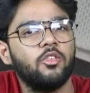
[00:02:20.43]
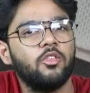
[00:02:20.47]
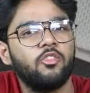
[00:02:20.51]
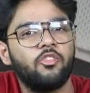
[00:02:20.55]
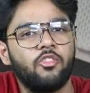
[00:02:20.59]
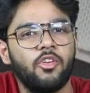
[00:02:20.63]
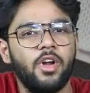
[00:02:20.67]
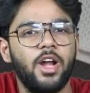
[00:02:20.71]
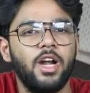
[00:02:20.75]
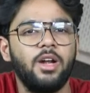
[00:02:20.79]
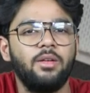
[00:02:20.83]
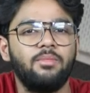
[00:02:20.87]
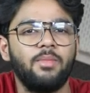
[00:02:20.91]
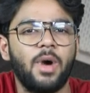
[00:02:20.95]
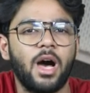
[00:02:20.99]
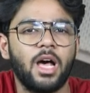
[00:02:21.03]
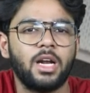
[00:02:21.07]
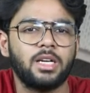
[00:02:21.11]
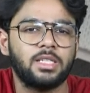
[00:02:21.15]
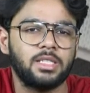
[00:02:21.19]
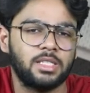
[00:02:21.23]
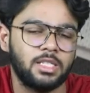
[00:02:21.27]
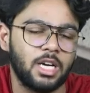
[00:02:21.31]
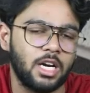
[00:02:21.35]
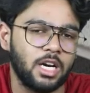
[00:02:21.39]

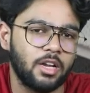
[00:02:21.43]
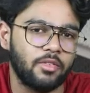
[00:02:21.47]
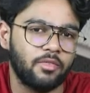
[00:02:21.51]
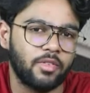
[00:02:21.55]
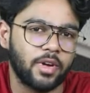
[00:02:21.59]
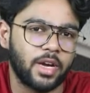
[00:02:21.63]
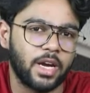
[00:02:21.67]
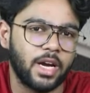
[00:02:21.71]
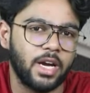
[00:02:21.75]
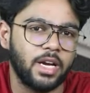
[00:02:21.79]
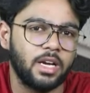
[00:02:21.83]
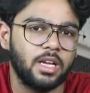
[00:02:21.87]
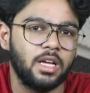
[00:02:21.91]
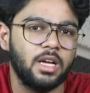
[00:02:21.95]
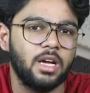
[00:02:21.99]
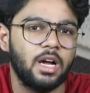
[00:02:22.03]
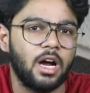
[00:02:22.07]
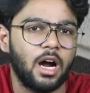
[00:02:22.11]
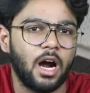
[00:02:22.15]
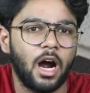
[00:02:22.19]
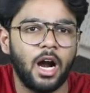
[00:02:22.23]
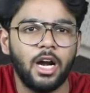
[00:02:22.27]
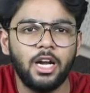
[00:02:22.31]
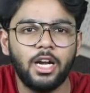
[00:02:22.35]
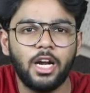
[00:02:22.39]
trademark certificate,
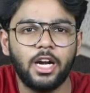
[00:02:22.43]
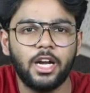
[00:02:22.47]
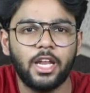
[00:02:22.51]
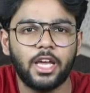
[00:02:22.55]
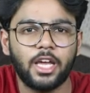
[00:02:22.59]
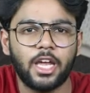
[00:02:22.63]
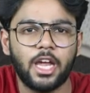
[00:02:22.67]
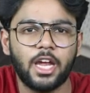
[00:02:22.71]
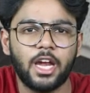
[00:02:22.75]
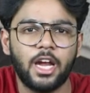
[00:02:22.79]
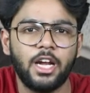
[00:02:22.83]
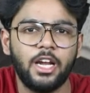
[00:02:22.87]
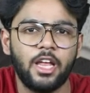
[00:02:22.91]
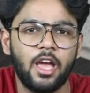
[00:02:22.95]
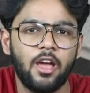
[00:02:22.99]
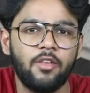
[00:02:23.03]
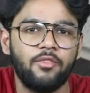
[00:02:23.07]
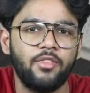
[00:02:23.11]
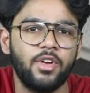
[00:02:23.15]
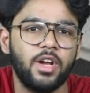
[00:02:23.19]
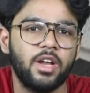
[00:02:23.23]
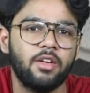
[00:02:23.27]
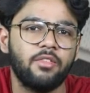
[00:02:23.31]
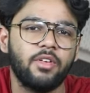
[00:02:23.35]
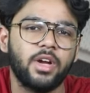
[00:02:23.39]
undertaking and
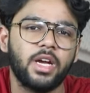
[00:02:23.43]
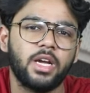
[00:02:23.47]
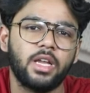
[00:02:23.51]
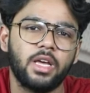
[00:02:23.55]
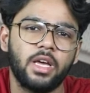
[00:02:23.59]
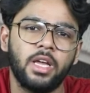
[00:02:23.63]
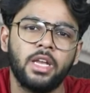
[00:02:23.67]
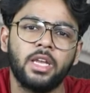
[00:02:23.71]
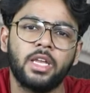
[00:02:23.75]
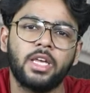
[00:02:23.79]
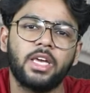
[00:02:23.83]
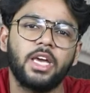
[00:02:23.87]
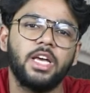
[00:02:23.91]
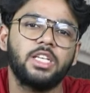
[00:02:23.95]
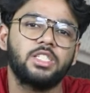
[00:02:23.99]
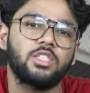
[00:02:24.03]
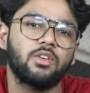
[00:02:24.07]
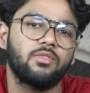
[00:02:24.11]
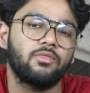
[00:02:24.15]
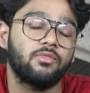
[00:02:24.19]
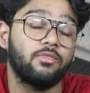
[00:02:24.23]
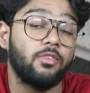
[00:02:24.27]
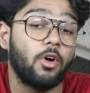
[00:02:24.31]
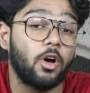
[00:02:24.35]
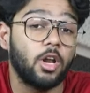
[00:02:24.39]
affidavit in case
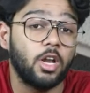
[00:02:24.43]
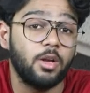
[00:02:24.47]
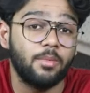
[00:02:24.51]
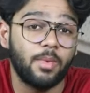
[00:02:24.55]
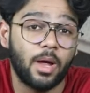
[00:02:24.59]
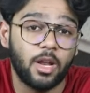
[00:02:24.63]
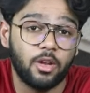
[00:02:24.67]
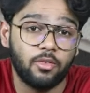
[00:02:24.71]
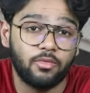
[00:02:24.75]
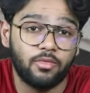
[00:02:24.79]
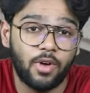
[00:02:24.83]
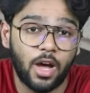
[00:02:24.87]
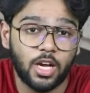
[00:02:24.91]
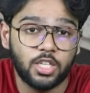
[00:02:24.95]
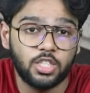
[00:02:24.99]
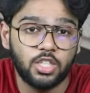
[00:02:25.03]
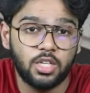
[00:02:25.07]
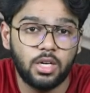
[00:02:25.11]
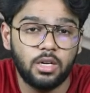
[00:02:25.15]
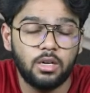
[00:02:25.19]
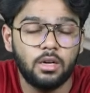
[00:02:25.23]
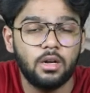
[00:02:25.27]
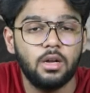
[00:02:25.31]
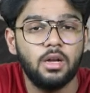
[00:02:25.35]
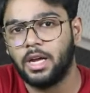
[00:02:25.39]
of foreign
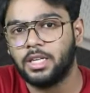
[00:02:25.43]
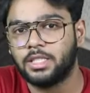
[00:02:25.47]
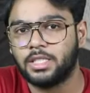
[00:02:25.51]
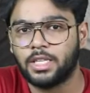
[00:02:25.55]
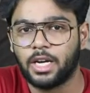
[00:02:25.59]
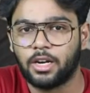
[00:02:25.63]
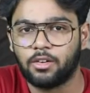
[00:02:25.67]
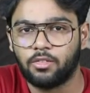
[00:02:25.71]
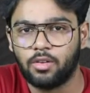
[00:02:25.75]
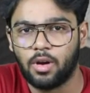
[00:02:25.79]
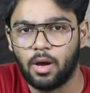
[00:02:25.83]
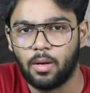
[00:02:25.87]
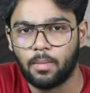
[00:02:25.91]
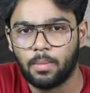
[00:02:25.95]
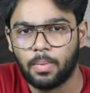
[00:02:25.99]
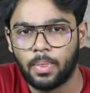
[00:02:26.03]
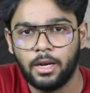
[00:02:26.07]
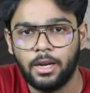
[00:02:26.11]
manufacturer, etc.